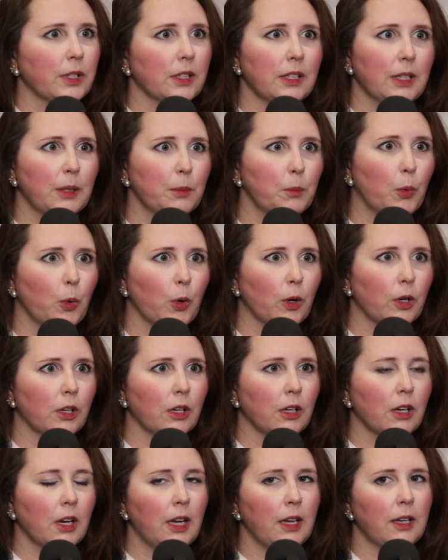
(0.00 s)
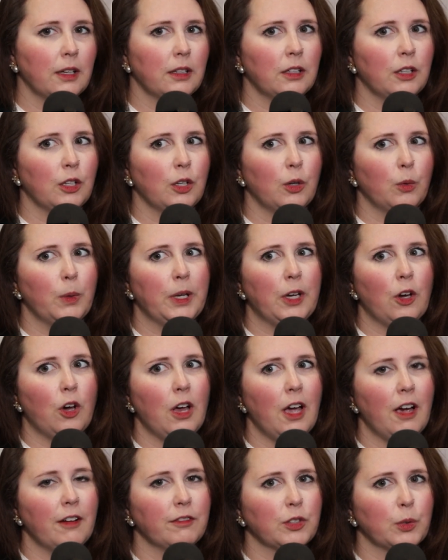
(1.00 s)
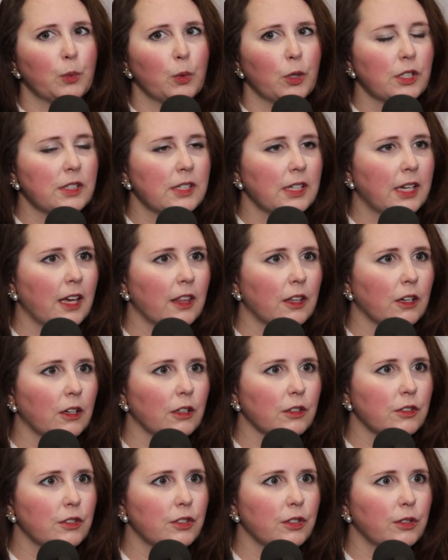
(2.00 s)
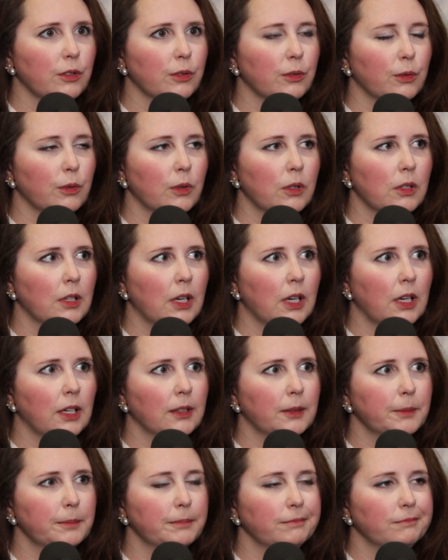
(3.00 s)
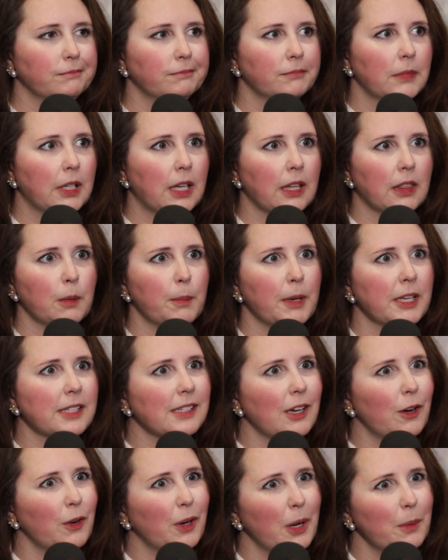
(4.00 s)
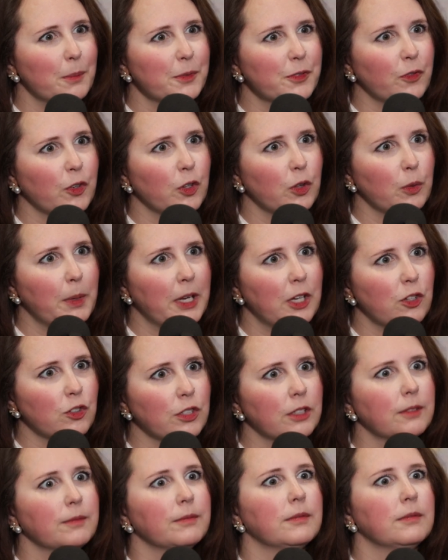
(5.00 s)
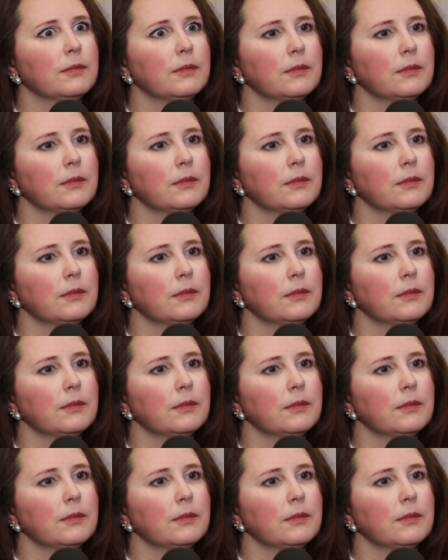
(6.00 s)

really important. We all have to work together to get the best outcomes for the patient.